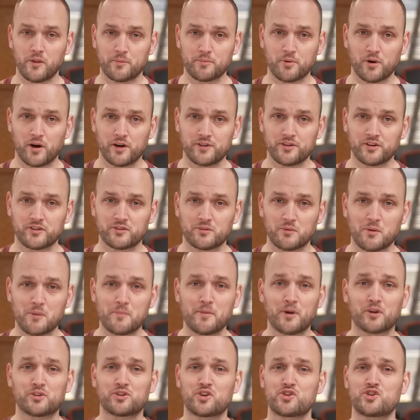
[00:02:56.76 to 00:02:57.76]
the projects I'm
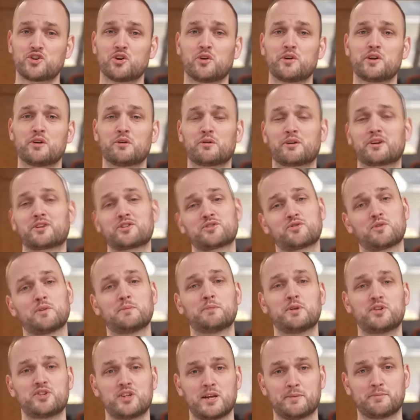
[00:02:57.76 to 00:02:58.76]
about to show you are
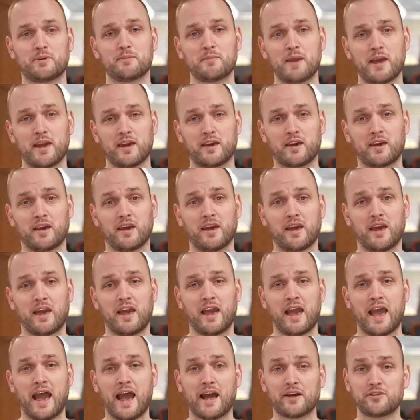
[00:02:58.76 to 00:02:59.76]
extremely cheap to make.
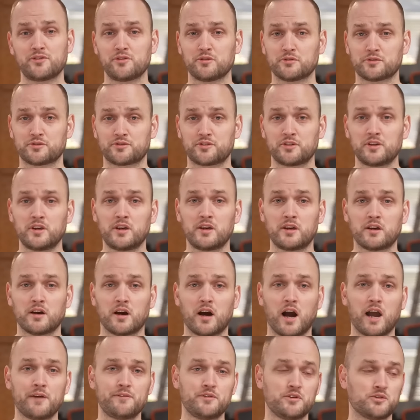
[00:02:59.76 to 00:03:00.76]
As you'll see,
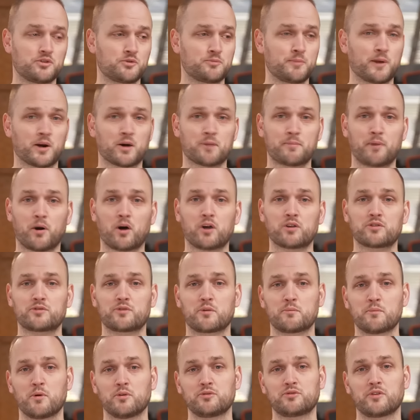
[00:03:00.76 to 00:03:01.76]
I've used spare parts
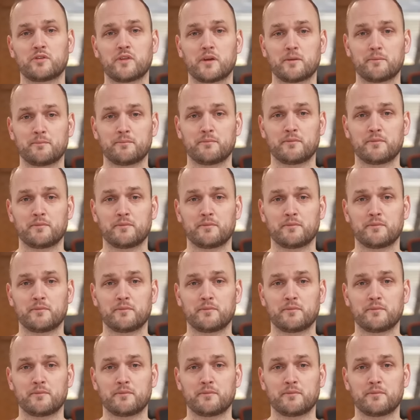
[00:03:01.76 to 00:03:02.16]
for most of them.